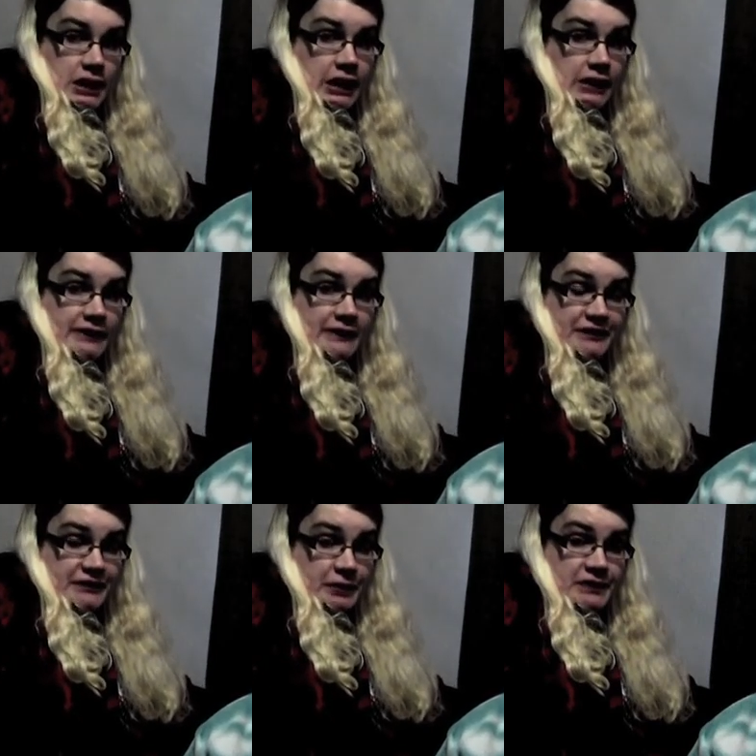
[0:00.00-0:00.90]
it's a
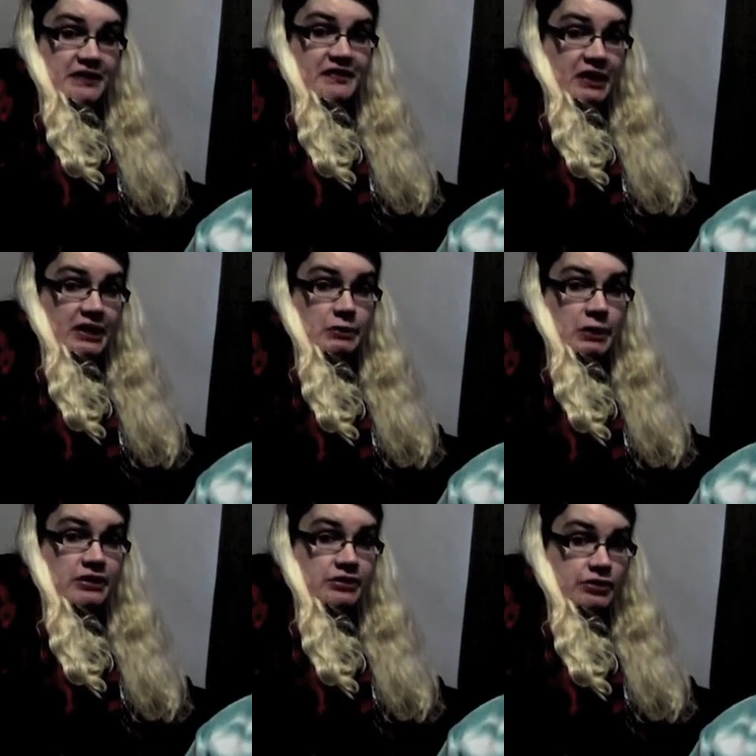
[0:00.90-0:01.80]
perfectly fine
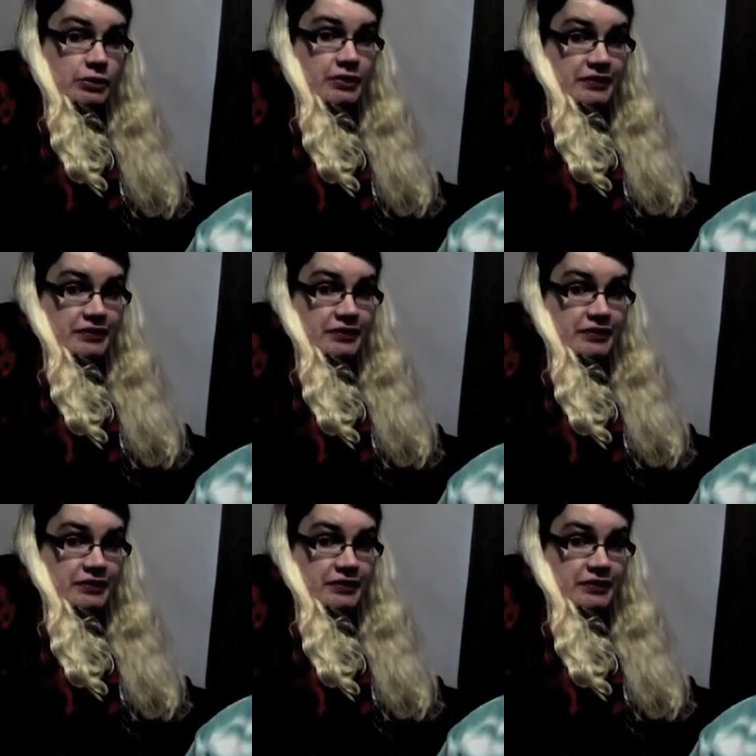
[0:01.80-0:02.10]
way to do a